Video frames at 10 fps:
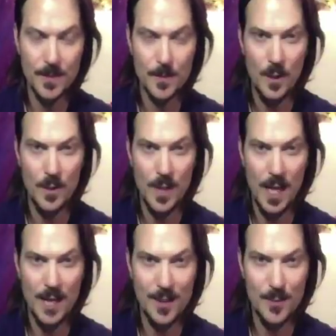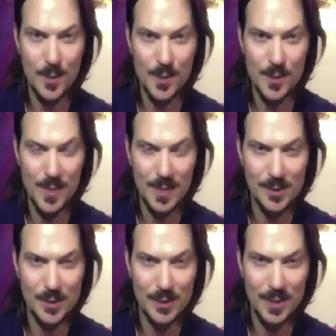called High Vibration
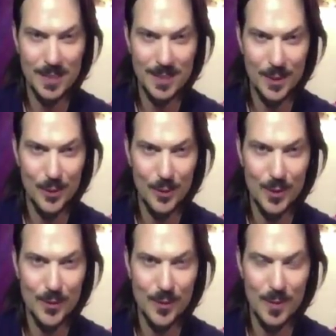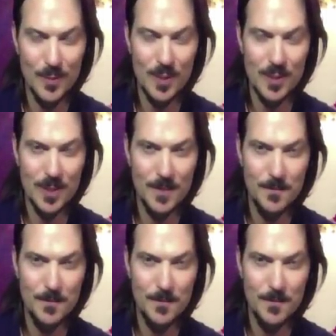Masterclass, How to Raise Your Vibration.